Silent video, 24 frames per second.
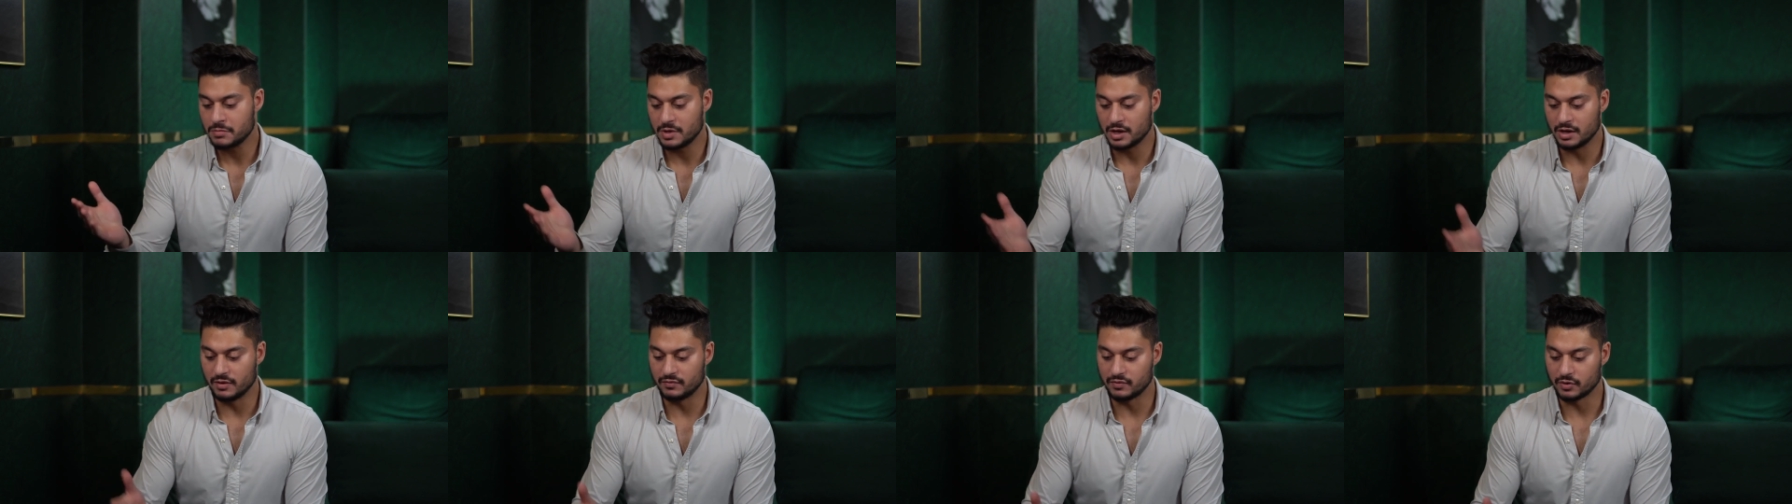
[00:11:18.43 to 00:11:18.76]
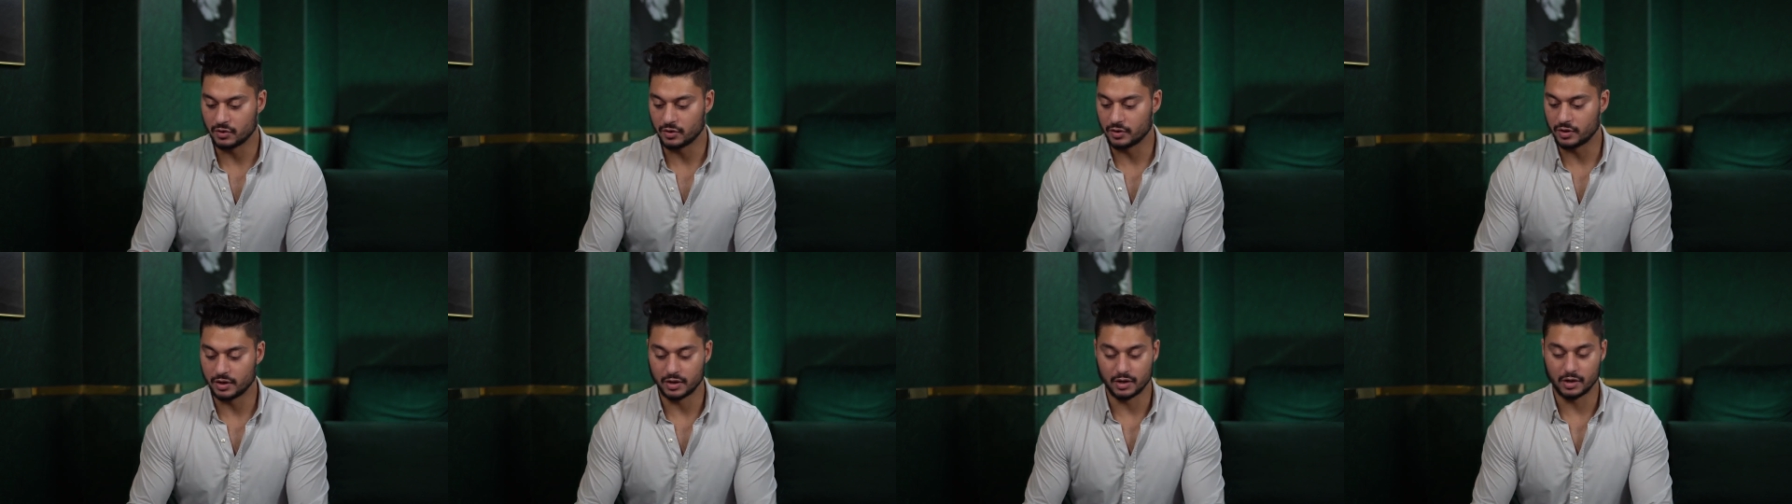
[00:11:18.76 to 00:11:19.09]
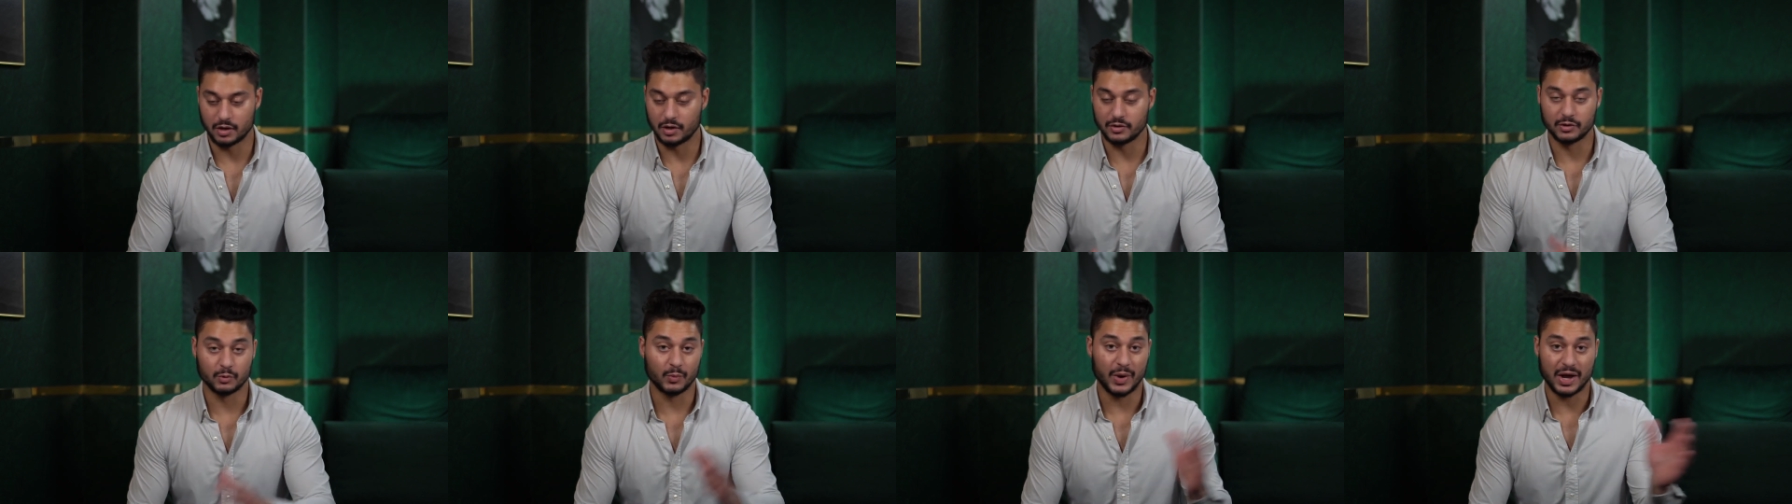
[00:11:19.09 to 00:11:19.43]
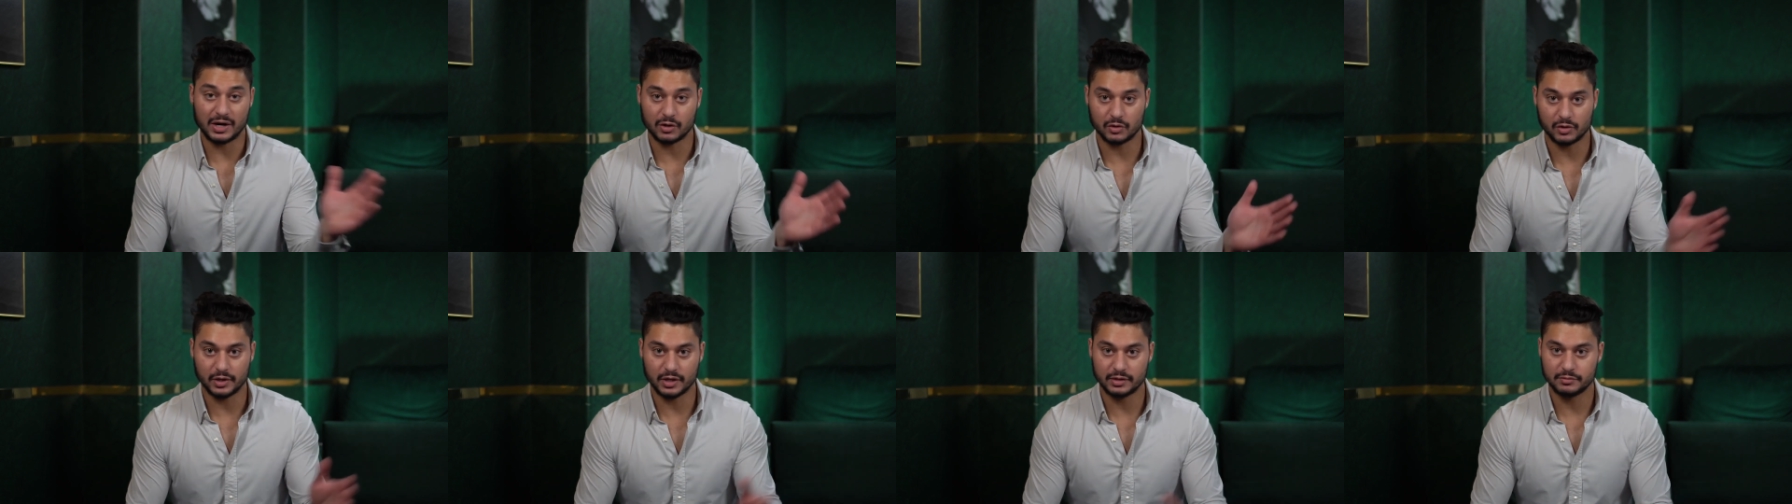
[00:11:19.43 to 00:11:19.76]
if you're on the
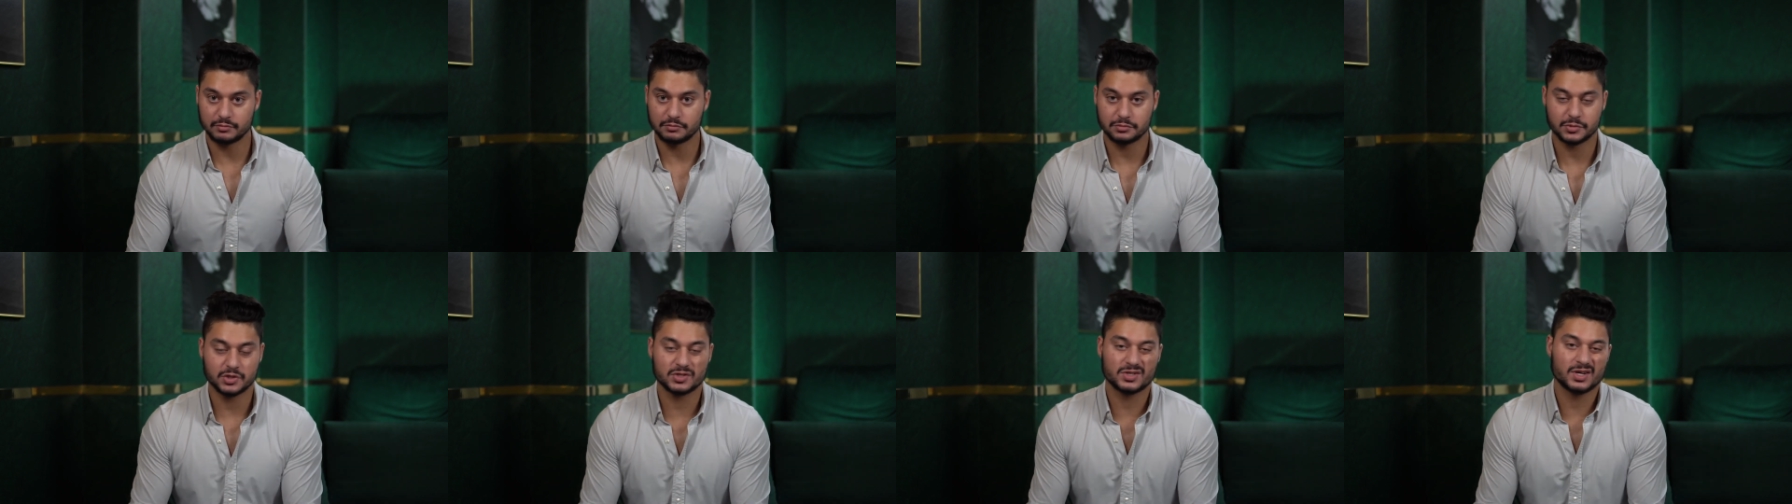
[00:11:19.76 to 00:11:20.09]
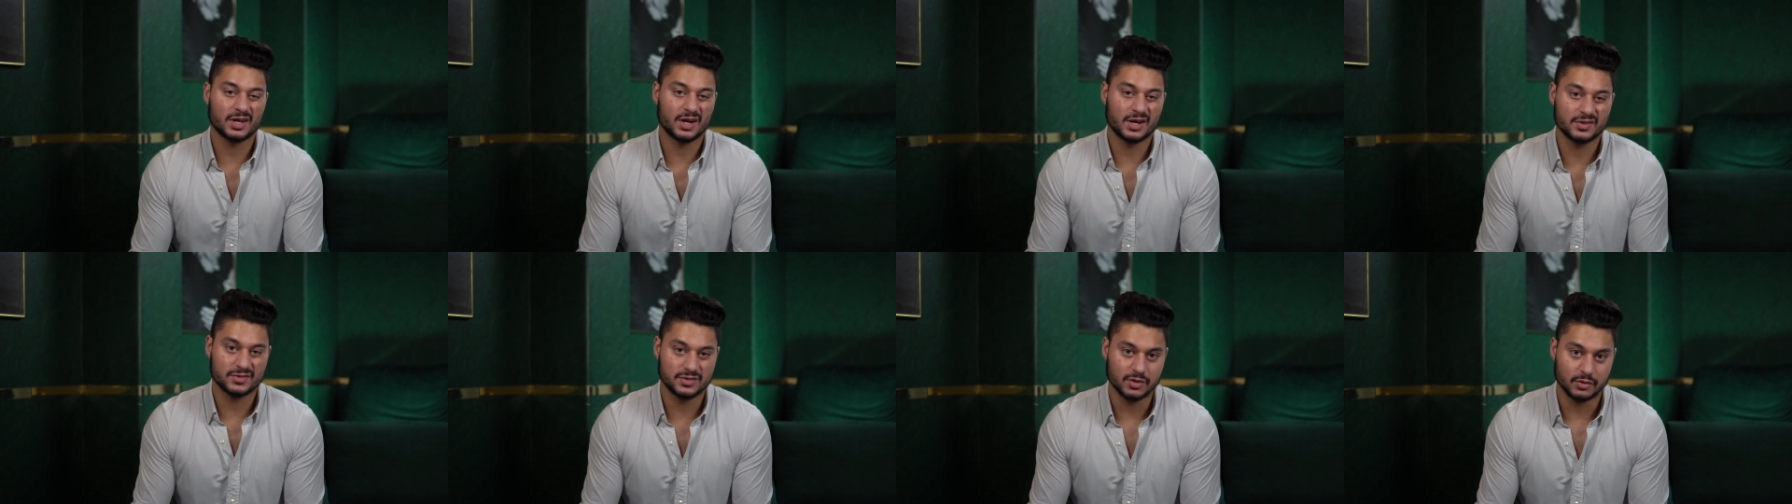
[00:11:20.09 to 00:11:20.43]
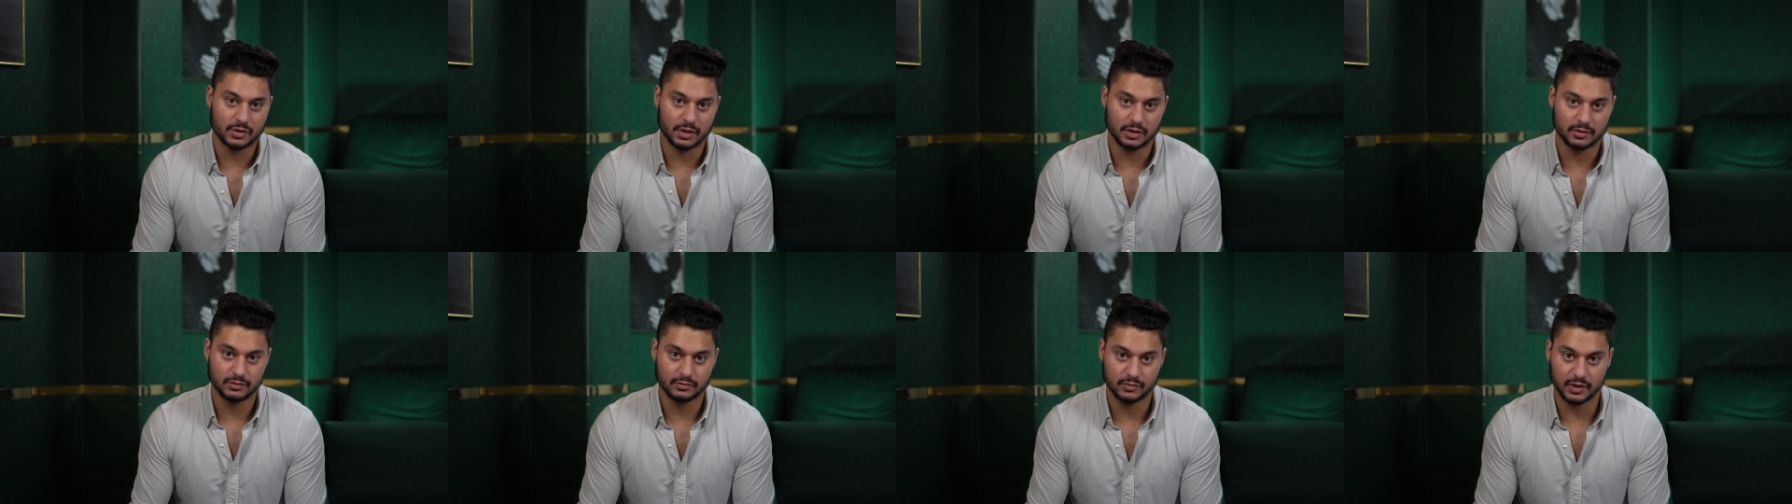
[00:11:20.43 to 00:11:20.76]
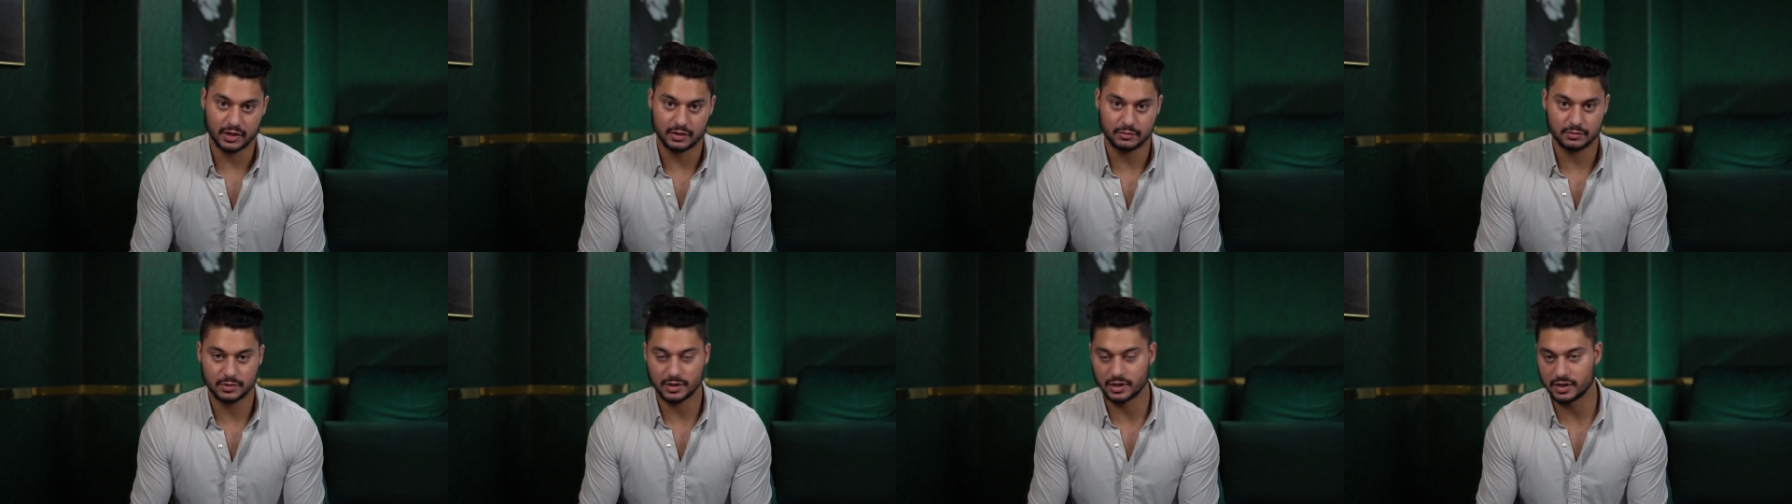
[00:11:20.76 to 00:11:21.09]
radical end, just cut out soda,
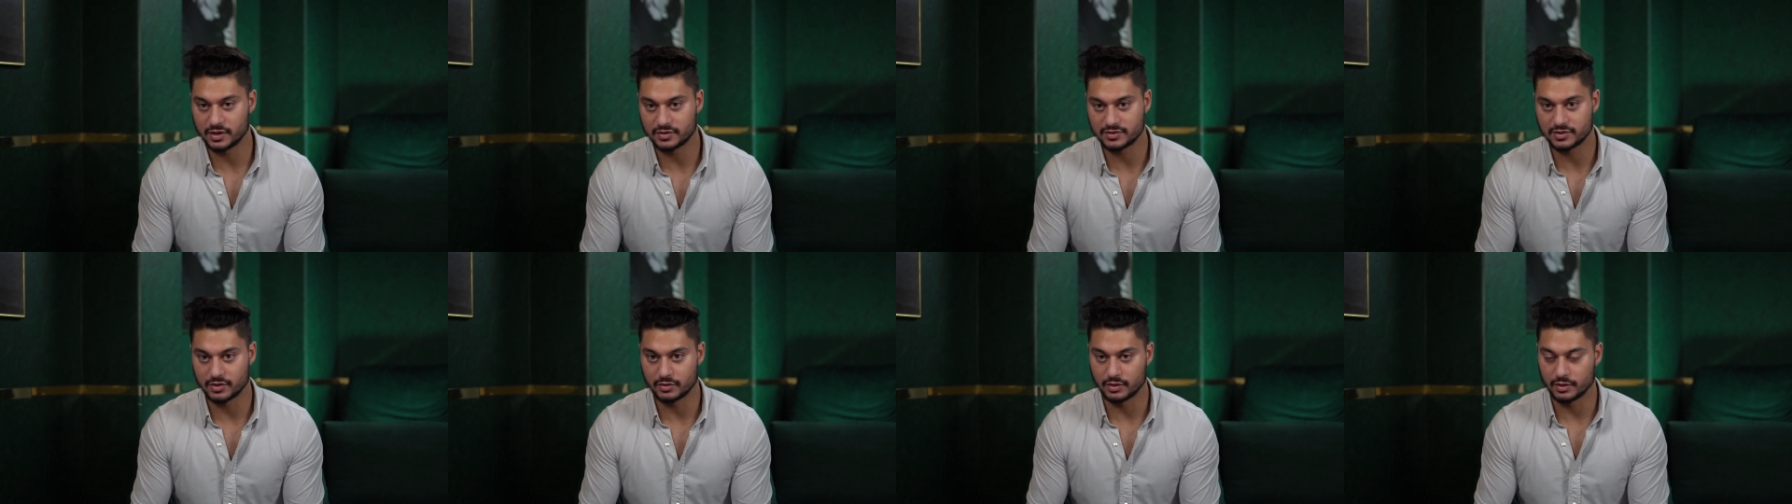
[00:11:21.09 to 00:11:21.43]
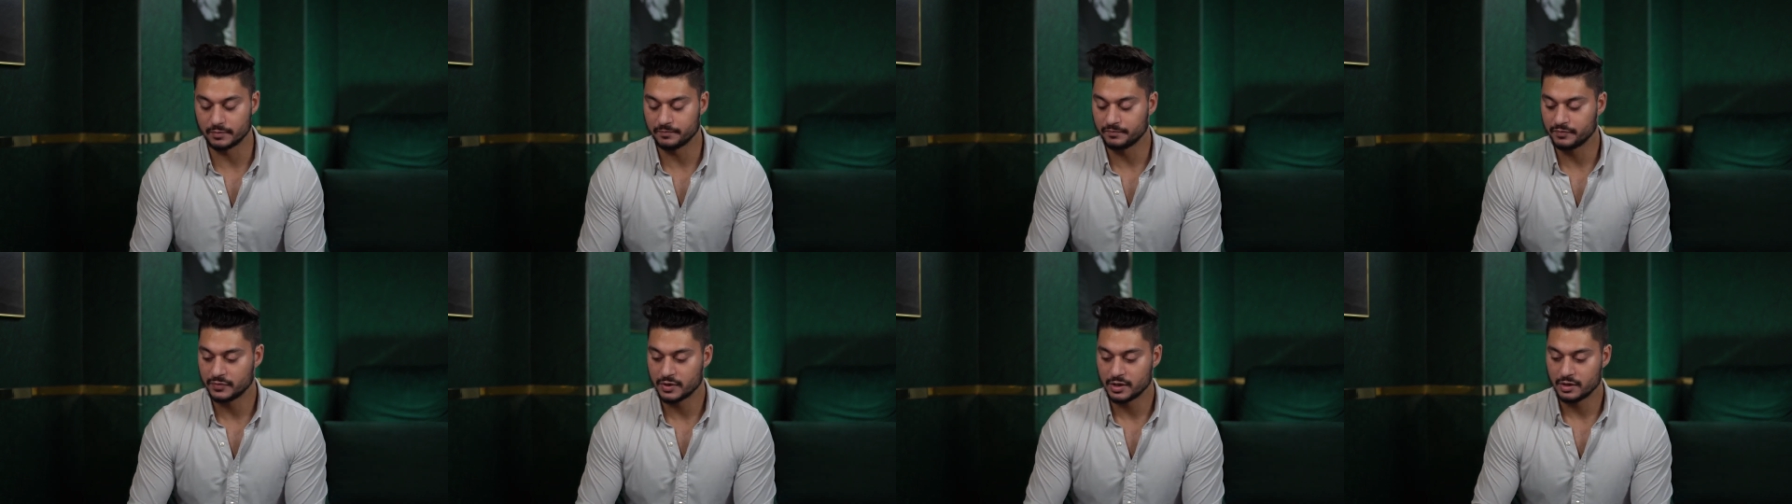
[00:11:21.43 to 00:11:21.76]
right? Cut out soda.